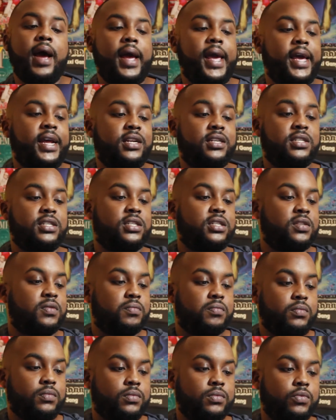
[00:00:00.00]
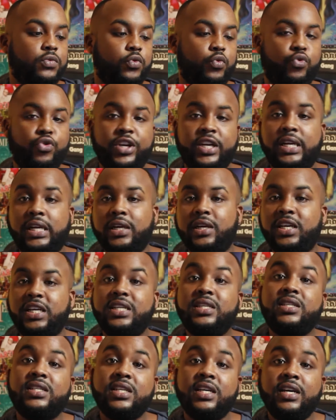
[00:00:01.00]
It's really
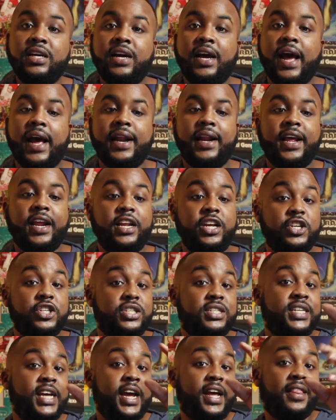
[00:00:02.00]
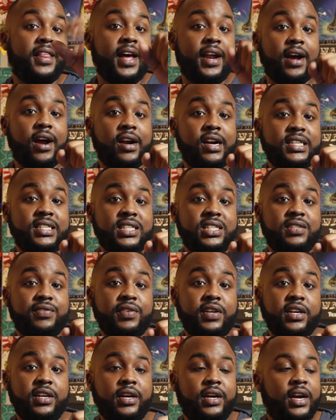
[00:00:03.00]
easy. And then you just take that RSS
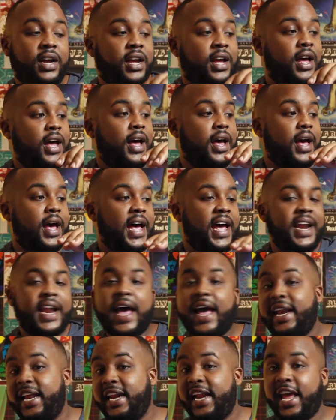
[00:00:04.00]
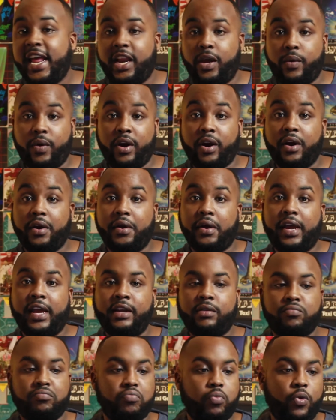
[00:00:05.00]
feed and add it anywhere.
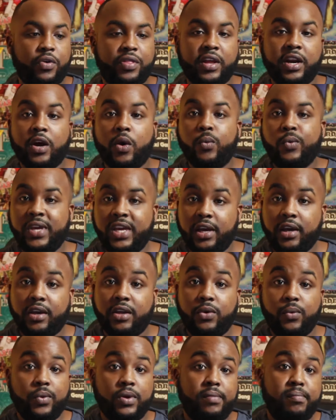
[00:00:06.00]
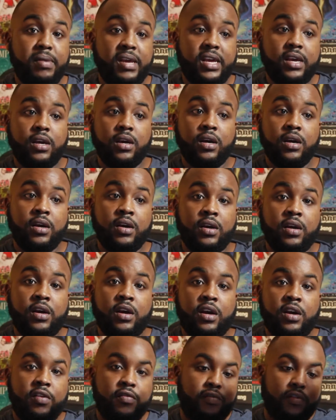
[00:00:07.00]
Within a week, you will be
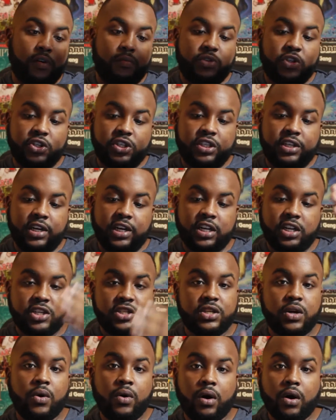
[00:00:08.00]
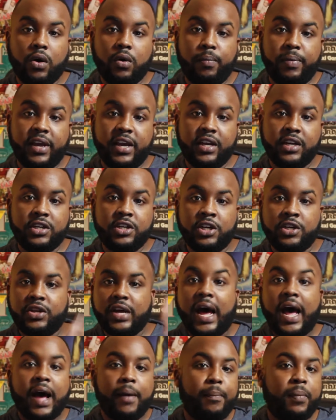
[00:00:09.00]
from just your little SoundCloud page
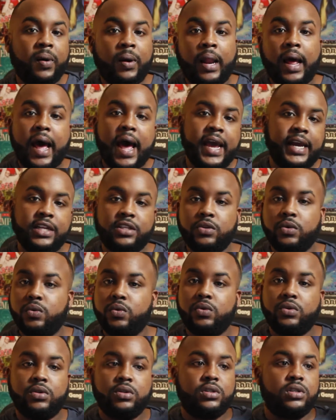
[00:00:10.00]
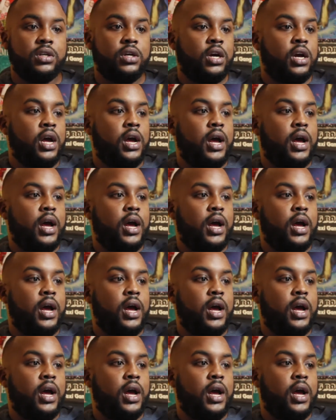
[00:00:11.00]
to Apple iTunes,